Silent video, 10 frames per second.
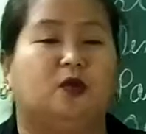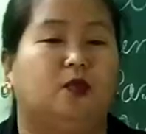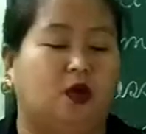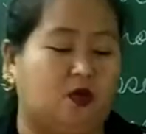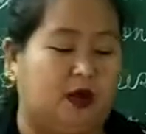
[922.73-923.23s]

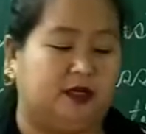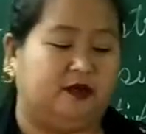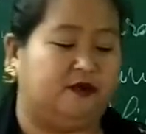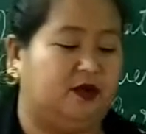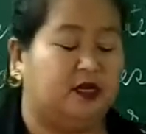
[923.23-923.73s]
book,
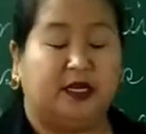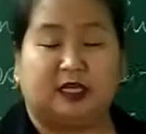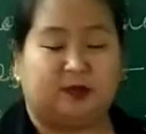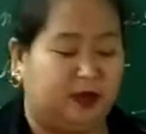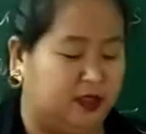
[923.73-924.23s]
whatever the
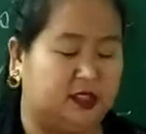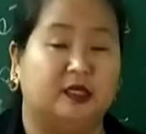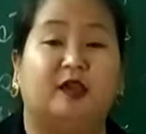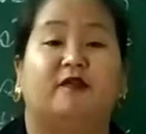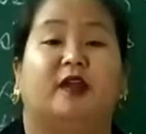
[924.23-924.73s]
explanation
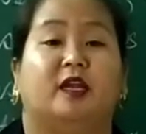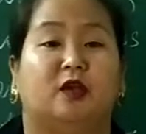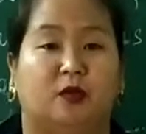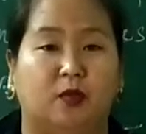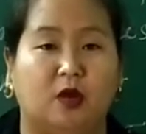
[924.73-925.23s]
given in
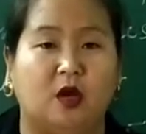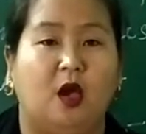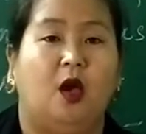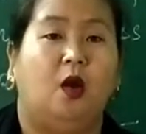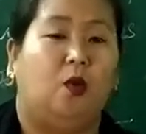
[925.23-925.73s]
your book,
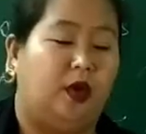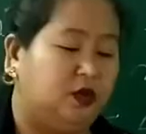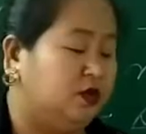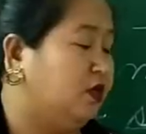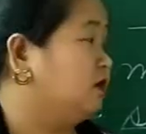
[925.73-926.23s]
when
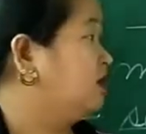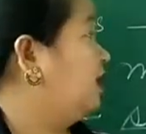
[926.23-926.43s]
to use the